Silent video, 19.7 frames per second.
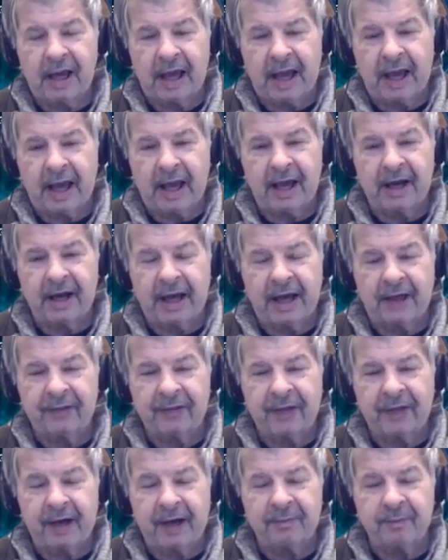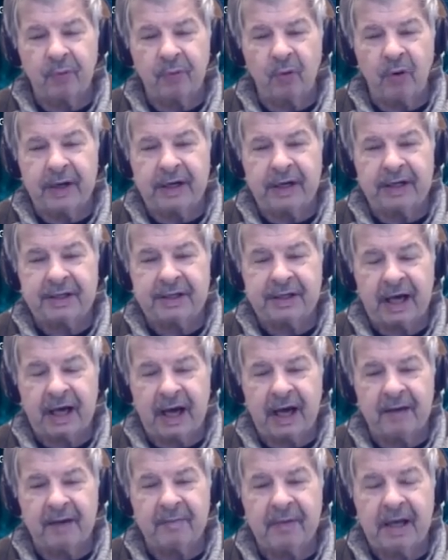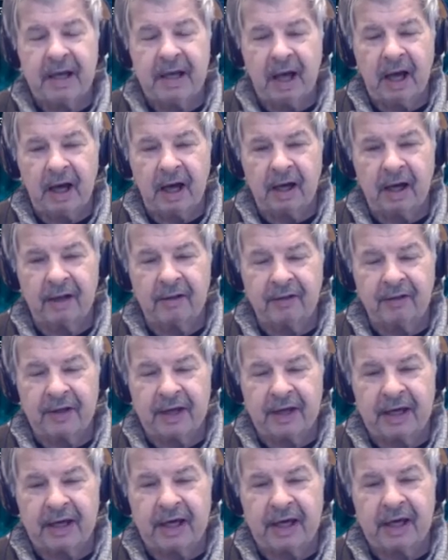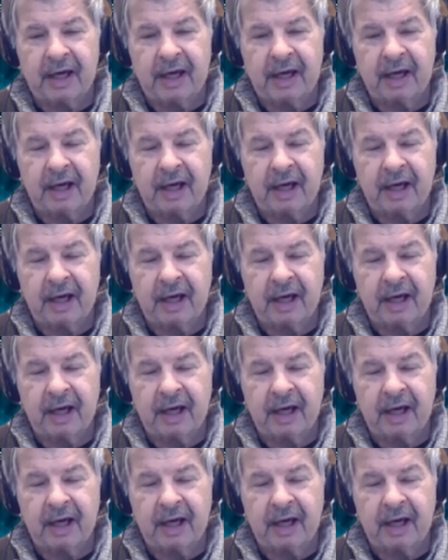And at that point in time, the